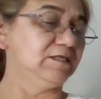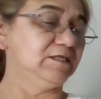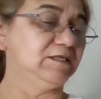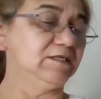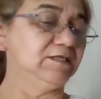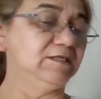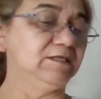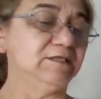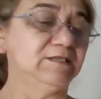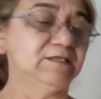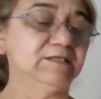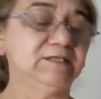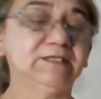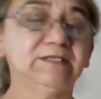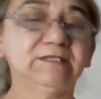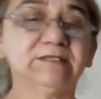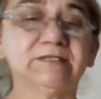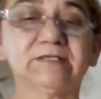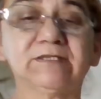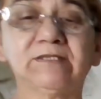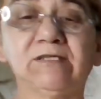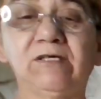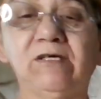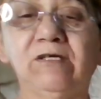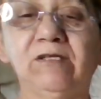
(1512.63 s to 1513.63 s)
and
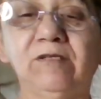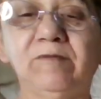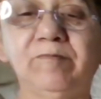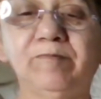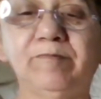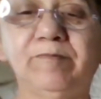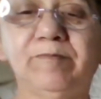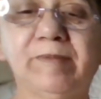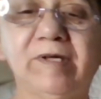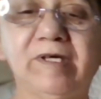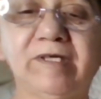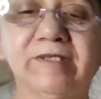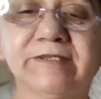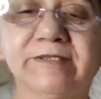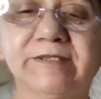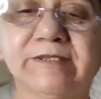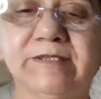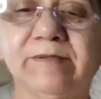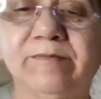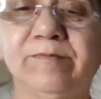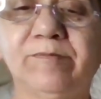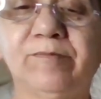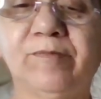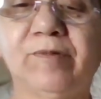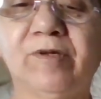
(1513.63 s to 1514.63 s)
it's called
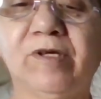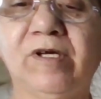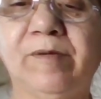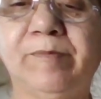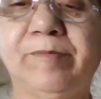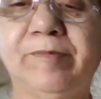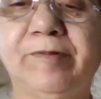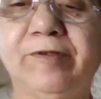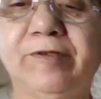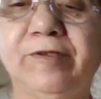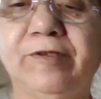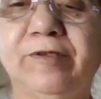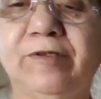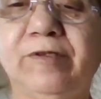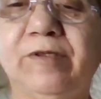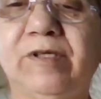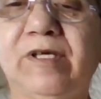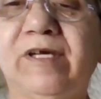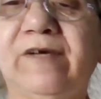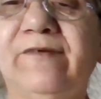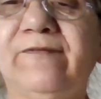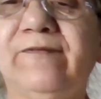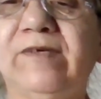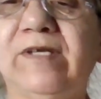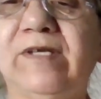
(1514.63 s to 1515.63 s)
Boston Proper.
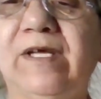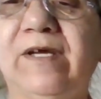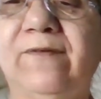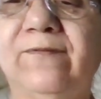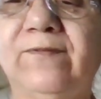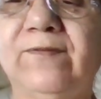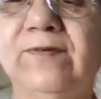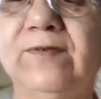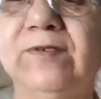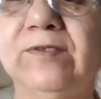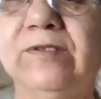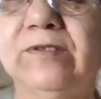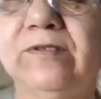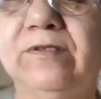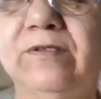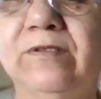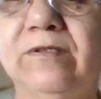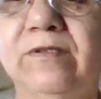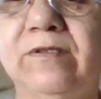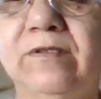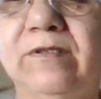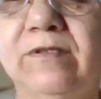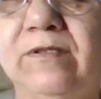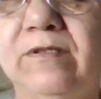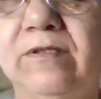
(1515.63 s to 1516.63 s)
I've never
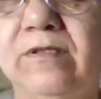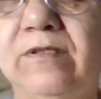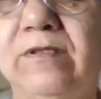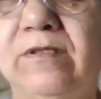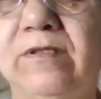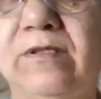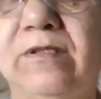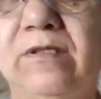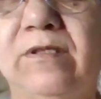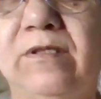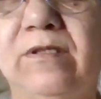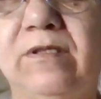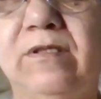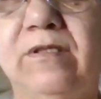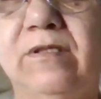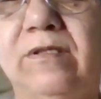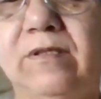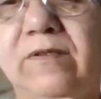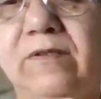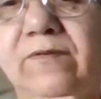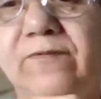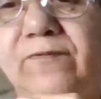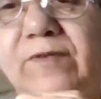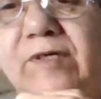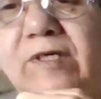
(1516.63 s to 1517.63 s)

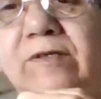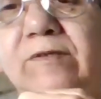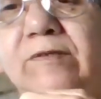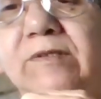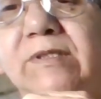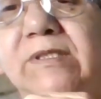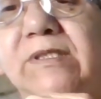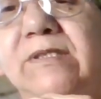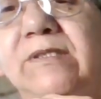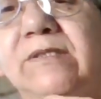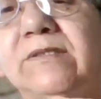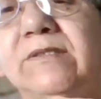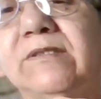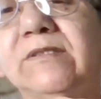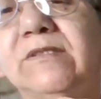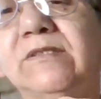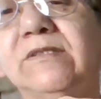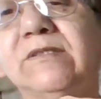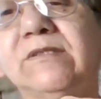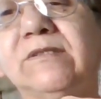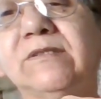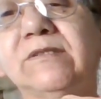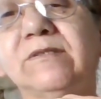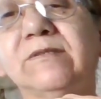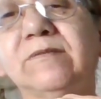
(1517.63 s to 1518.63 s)
found this
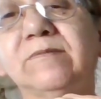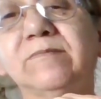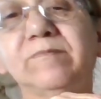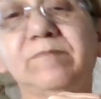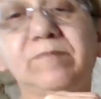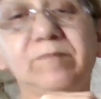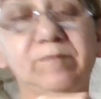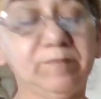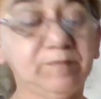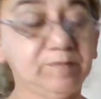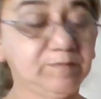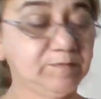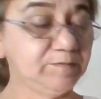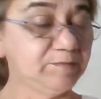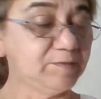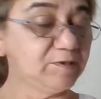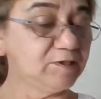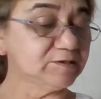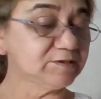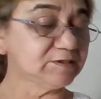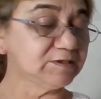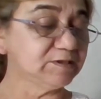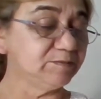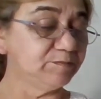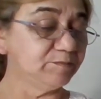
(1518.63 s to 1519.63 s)

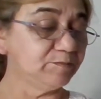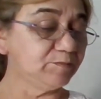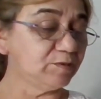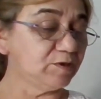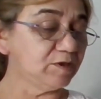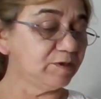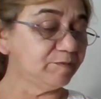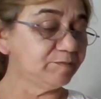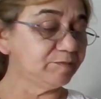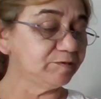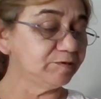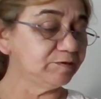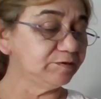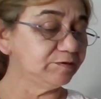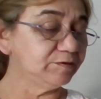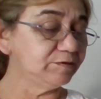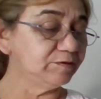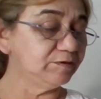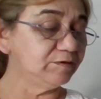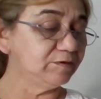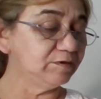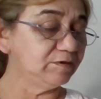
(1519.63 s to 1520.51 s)
Boston Proper